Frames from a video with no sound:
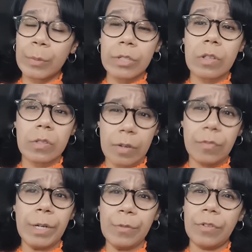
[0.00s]
person
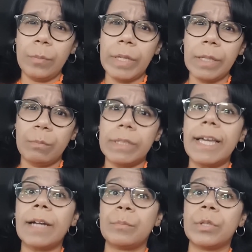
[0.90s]
suffering from it, but
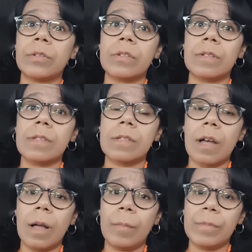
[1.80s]
that person's
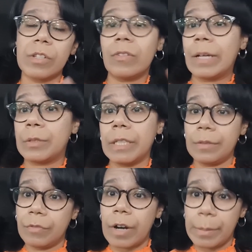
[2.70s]
surrounding
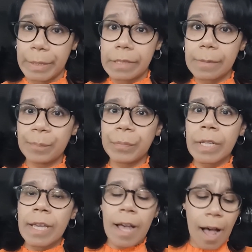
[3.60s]
environment.
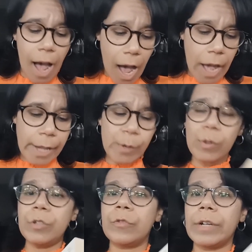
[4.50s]
I
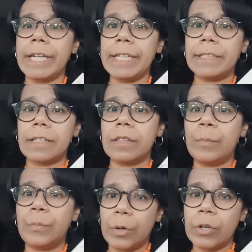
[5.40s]
would rate the
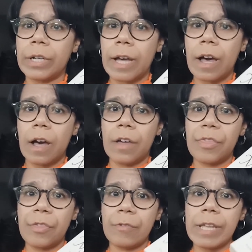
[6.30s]
book
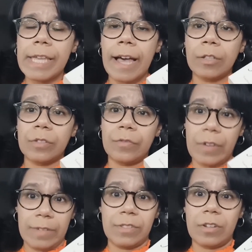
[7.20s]
3 out of
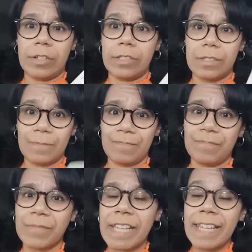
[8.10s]
5 stars.
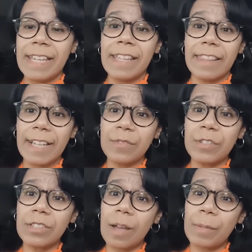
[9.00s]
Thanks
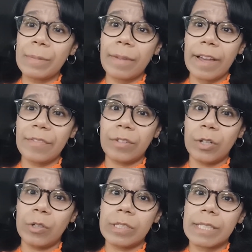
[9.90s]
for stopping by,
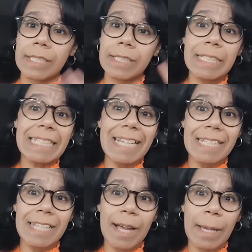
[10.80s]
folks. Until
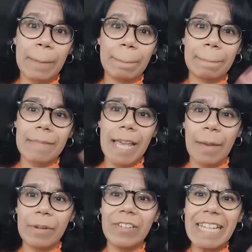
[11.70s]
next time,
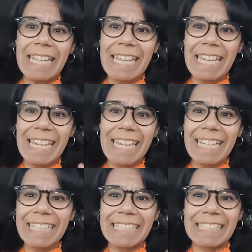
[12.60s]
happy
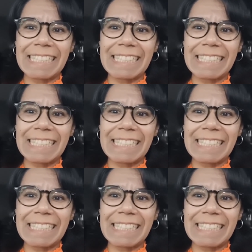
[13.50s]
reading!